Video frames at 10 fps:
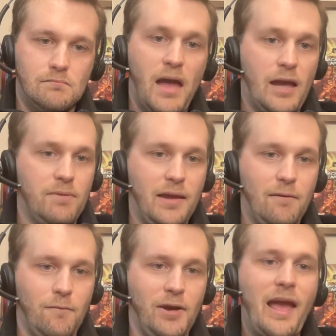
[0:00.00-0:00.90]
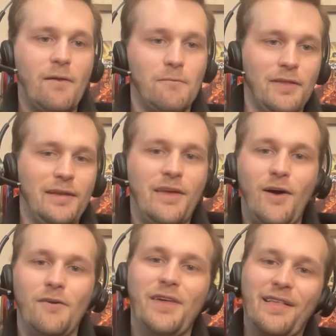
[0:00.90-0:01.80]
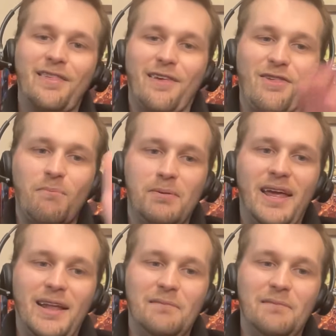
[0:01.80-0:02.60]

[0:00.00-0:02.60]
maybe we can't really tell if that's a split.